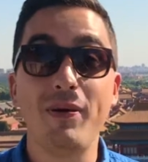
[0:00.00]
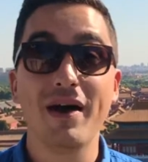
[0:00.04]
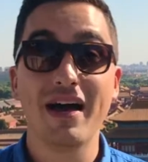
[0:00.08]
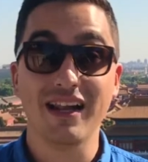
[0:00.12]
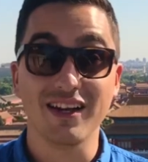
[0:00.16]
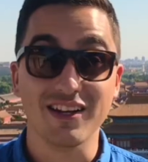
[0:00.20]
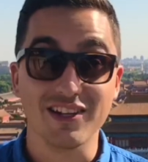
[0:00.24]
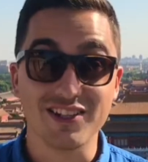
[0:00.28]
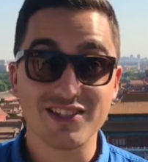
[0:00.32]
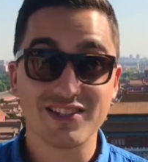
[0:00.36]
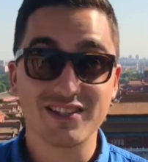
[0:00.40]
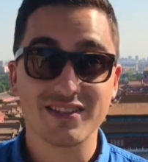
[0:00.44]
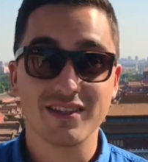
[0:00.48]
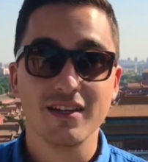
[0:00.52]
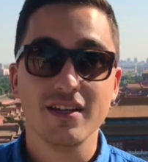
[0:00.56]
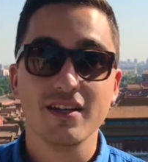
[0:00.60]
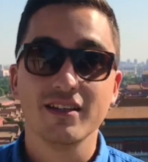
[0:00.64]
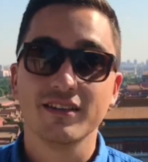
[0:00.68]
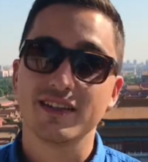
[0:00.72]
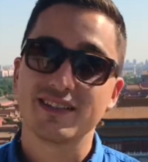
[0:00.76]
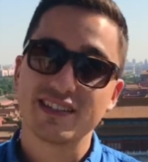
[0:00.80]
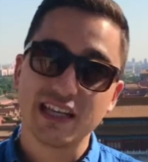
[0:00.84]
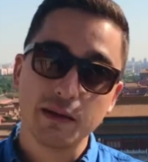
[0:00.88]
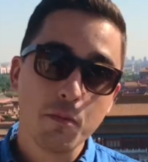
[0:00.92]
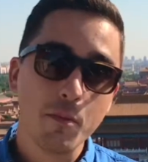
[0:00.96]
Palace.
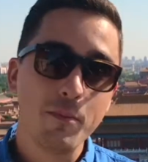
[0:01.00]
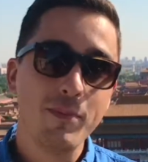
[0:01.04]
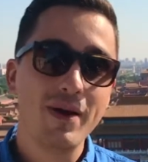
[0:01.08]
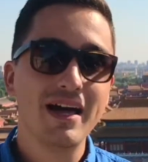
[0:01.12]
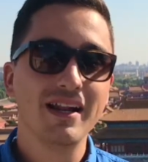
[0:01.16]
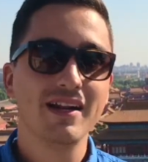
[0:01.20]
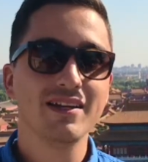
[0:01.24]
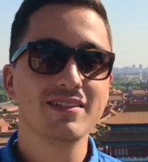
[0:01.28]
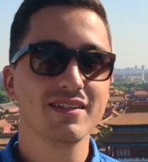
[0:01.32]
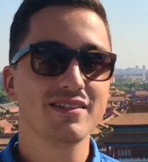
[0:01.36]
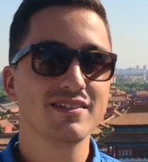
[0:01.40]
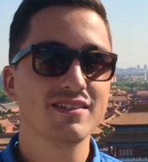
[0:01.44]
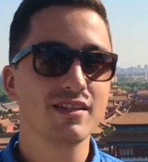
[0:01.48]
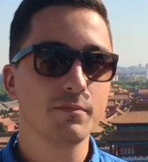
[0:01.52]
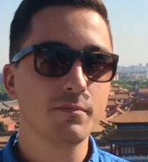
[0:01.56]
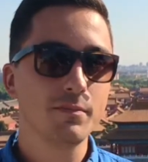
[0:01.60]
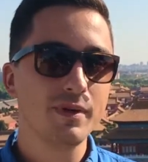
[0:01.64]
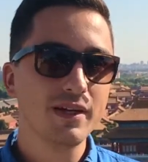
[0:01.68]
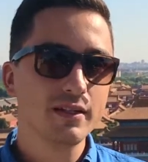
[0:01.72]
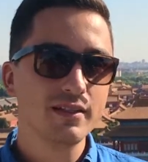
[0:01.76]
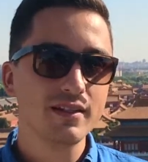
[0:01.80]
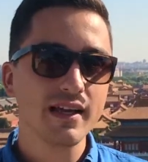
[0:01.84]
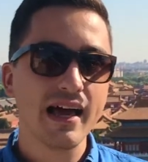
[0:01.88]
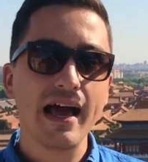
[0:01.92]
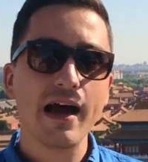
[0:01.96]
The Summer Palace is a
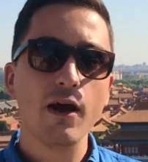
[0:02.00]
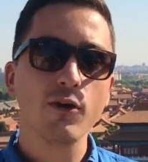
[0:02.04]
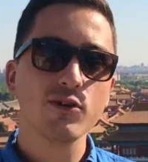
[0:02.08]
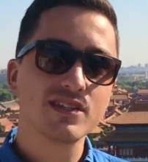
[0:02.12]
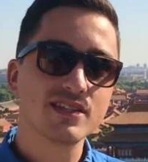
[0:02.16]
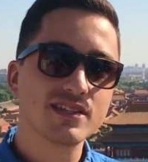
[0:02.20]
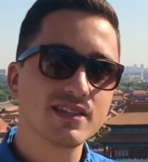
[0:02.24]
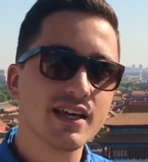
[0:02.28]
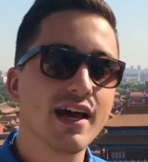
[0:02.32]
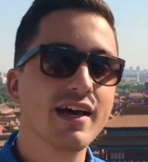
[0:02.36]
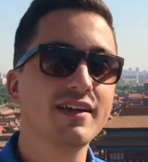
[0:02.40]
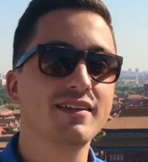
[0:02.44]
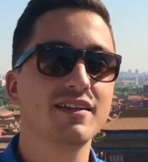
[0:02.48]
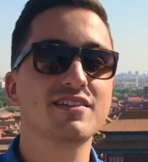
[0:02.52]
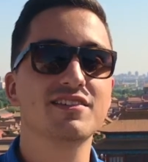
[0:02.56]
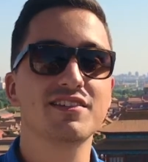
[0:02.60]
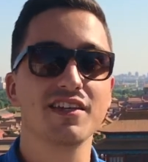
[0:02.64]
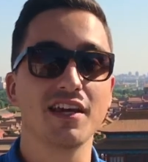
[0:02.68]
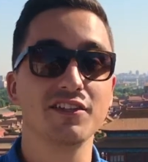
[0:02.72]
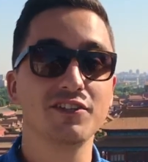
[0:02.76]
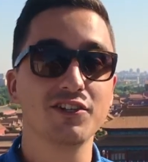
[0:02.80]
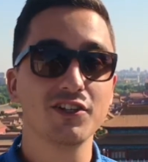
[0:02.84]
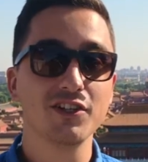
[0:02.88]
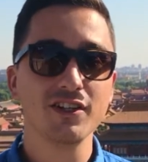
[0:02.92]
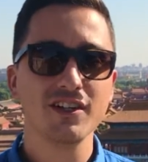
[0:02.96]
bit outside the
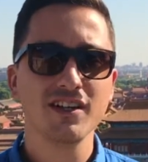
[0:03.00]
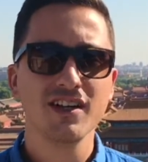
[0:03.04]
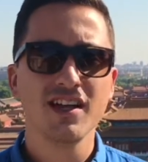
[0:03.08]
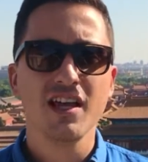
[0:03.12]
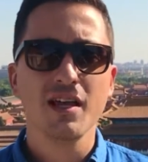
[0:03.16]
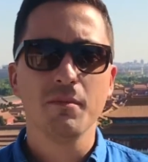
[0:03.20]
center,